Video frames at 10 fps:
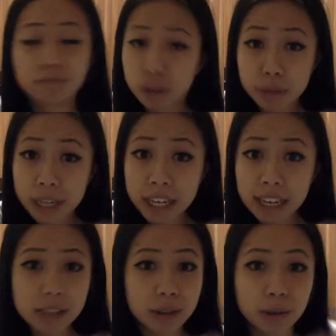
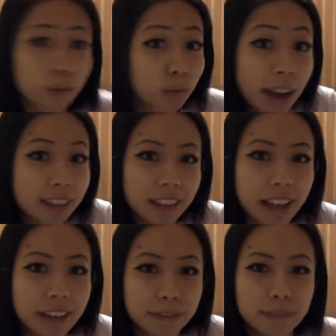trees or
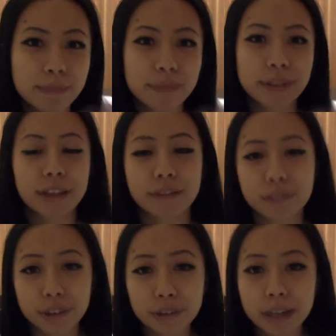wildlife. If
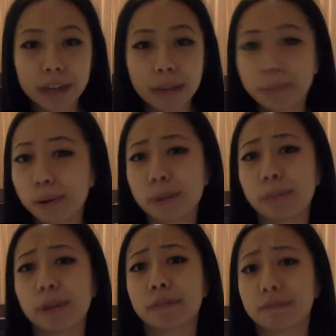you're writing a poem about